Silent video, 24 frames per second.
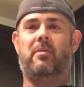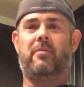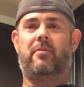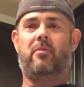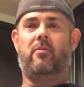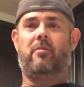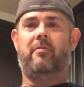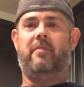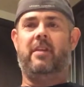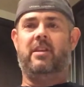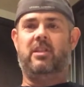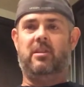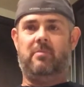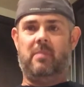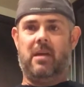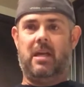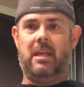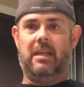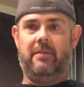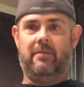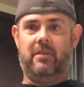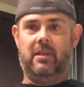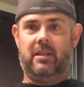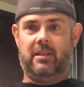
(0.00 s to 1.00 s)
before Veggie
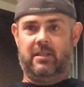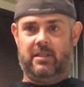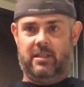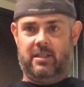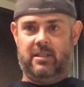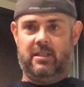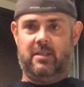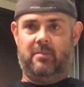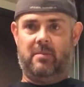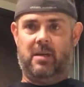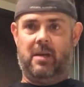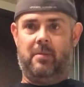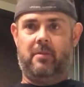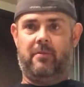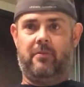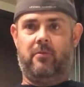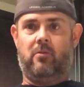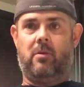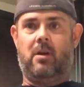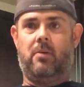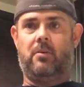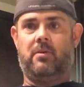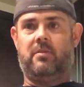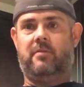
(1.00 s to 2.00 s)
Man even existed, back
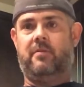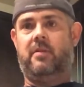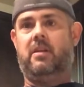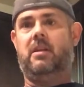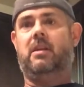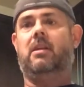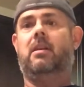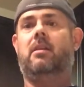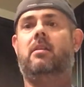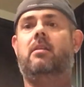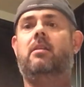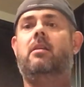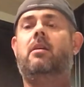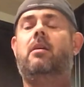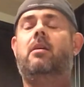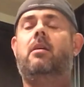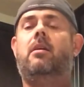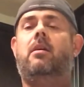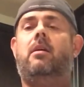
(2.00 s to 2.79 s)
before I was vegan,